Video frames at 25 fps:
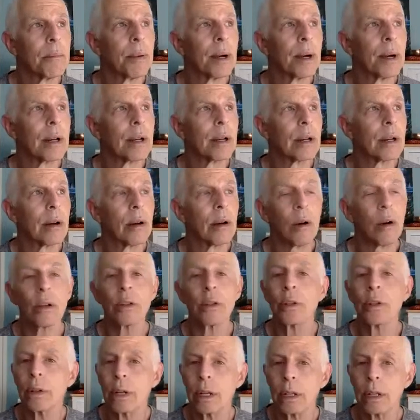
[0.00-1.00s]
but
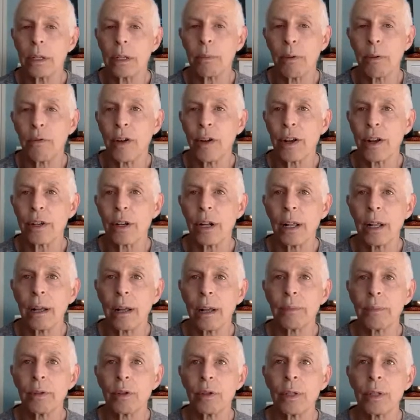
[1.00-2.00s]
also needs the professional
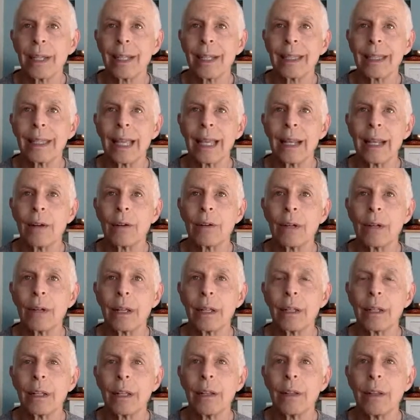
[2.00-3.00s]
help so that they don't
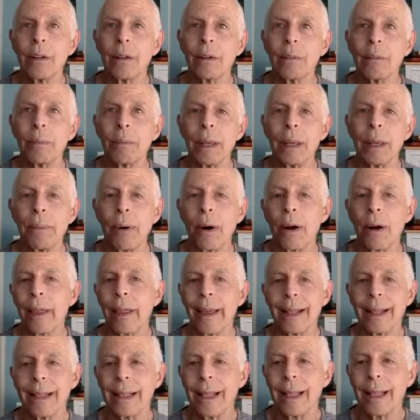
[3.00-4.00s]
continue to be part of
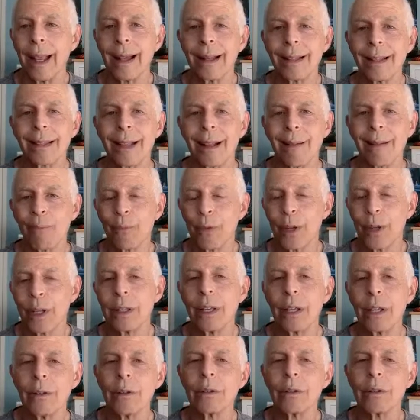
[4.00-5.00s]
that dance that
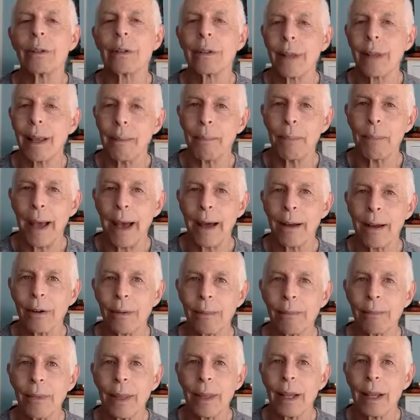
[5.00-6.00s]
continues the same pattern.
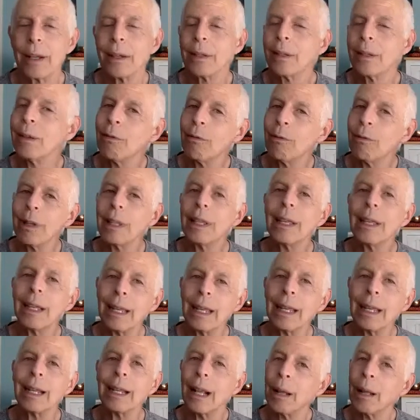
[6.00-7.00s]
So you really
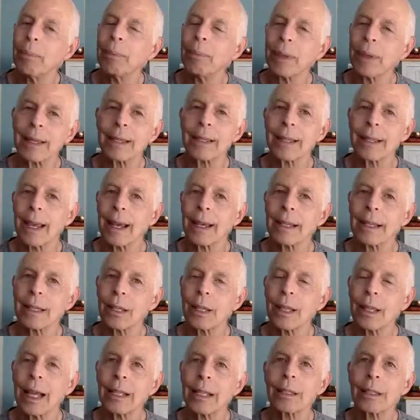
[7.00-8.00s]
need help in this case.
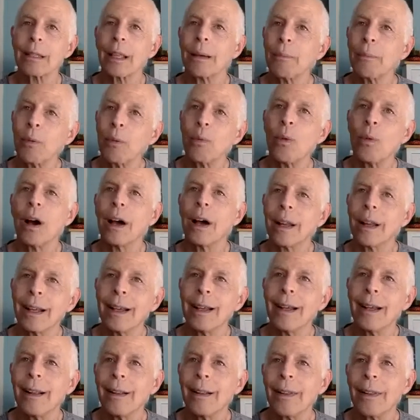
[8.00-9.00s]
So that's number one.
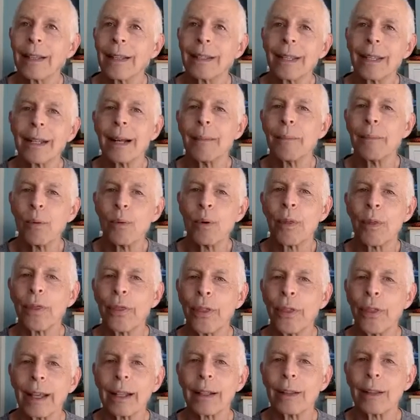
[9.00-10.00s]
That's the number one
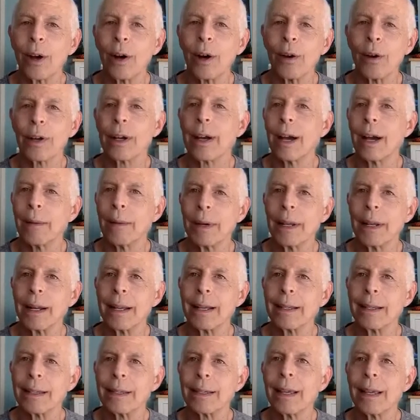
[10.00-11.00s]
thing to overcome it,
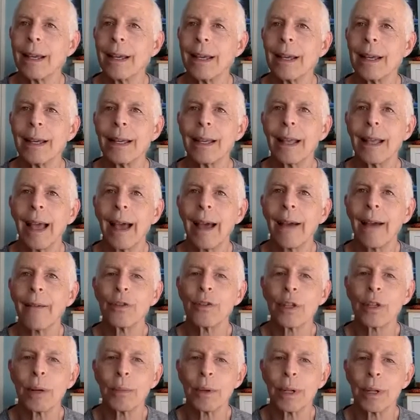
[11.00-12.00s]
is have
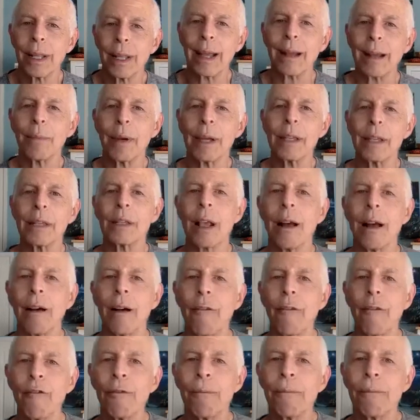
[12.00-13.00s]
someone like
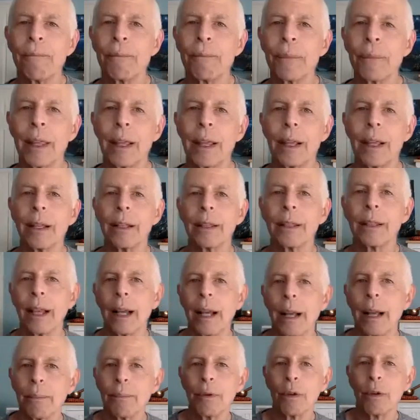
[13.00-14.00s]
myself to
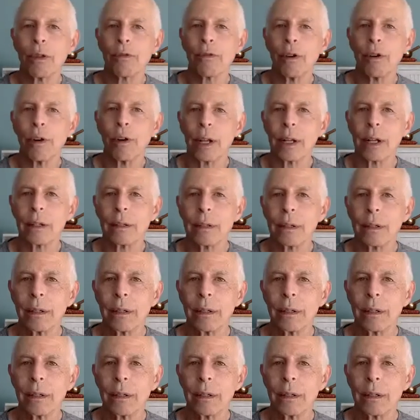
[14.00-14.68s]
help you through it.